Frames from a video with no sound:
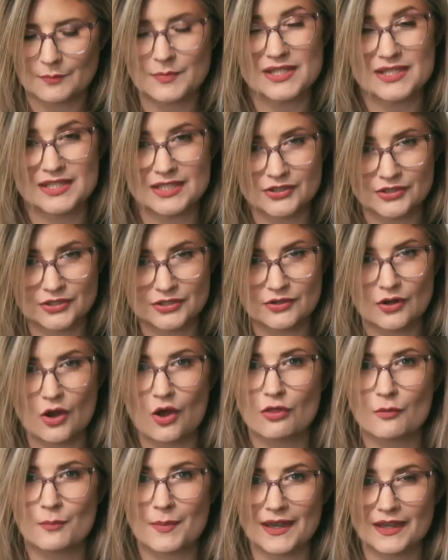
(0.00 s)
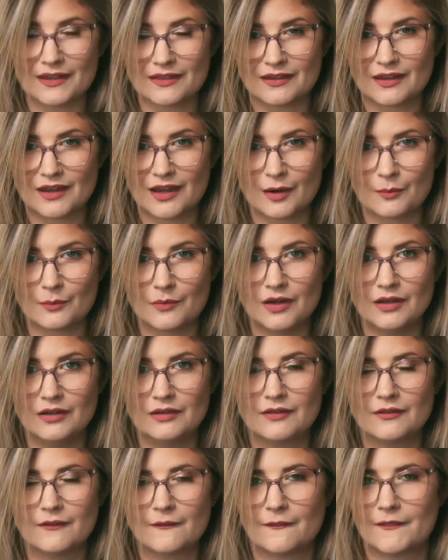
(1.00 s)
position on the back of the camera
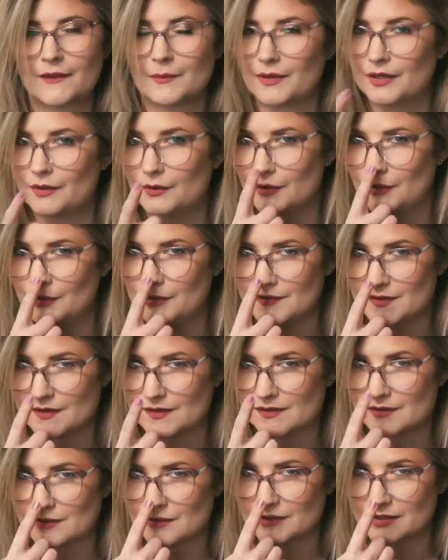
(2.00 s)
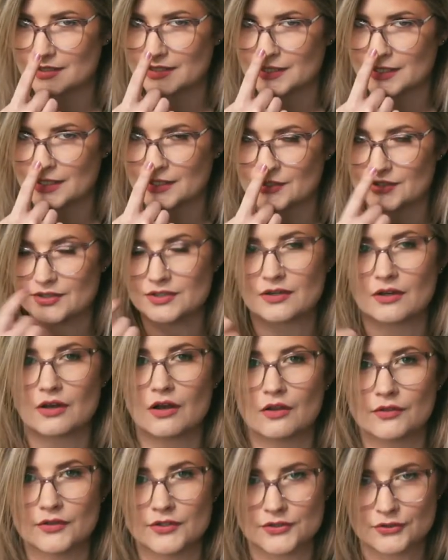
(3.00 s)
that my nose is not going to touch
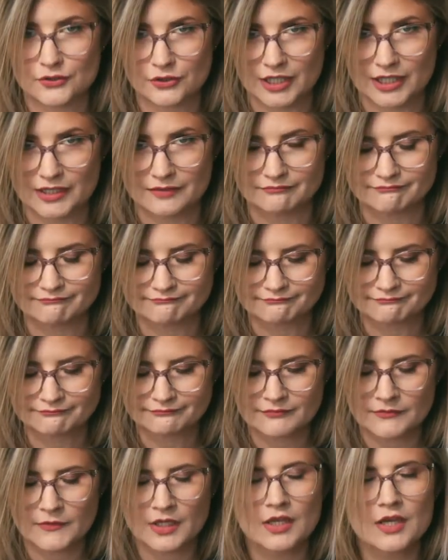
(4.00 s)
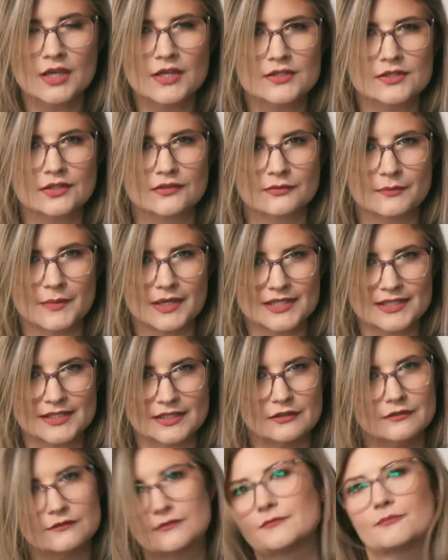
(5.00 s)
on the screen. So for
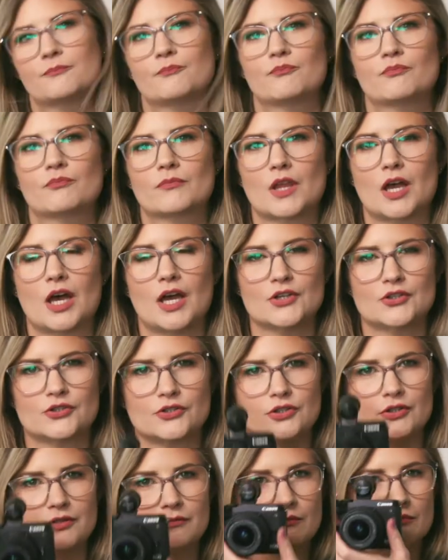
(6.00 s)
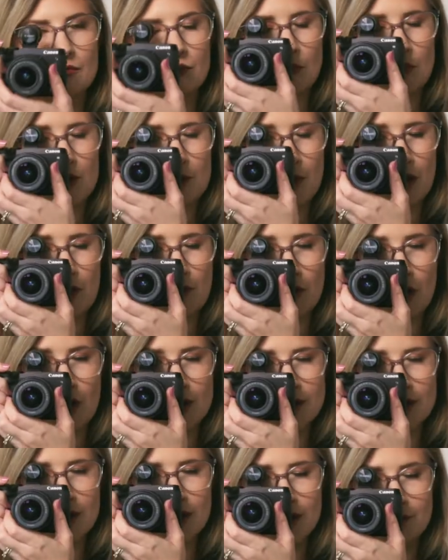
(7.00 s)
myself, I shoot with my
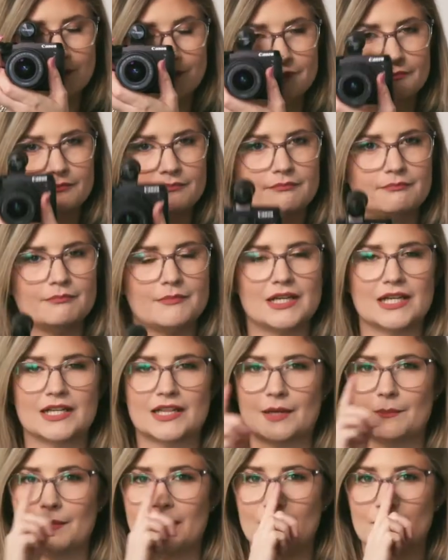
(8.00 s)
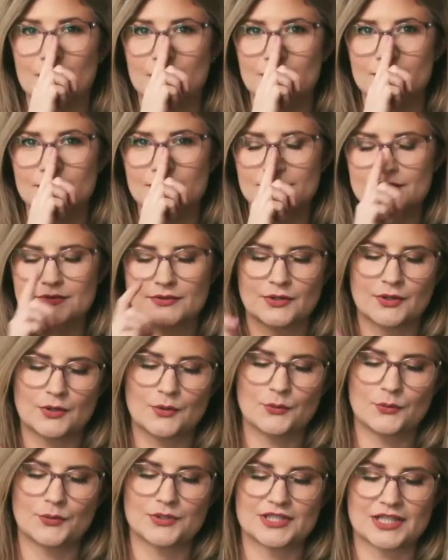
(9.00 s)
right eye, meaning that my nose
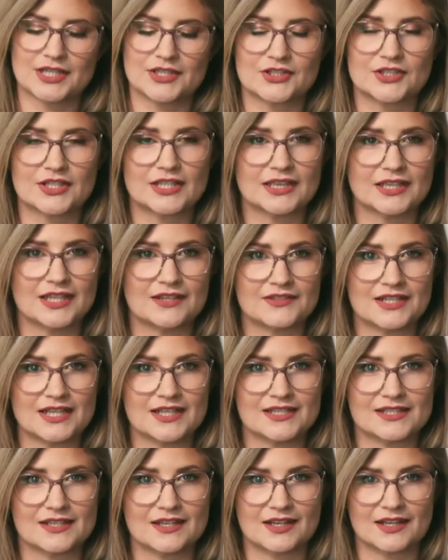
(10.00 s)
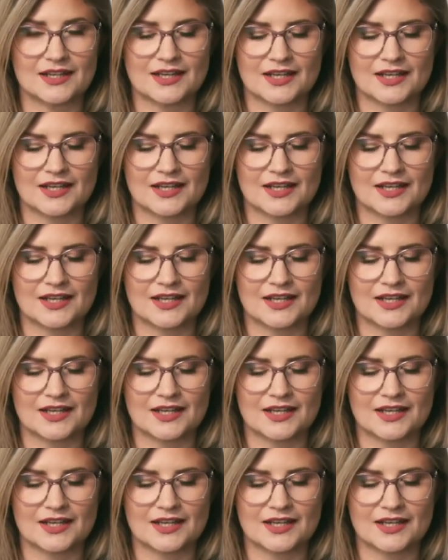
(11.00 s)
would touch the left-hand side of the